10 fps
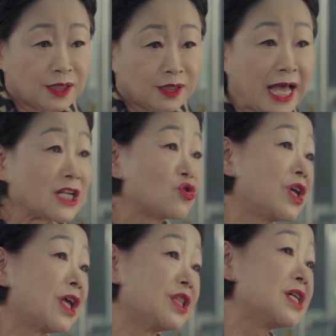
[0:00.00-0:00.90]
and living
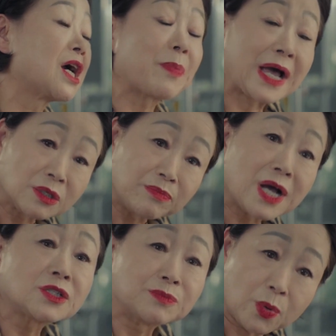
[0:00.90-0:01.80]
expenses.
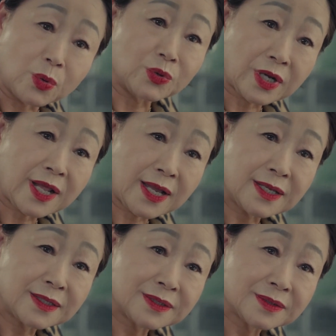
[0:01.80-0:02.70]
In exchange, the
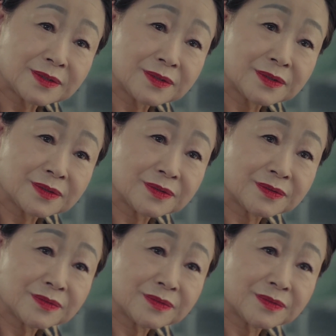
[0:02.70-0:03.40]
old lady stated that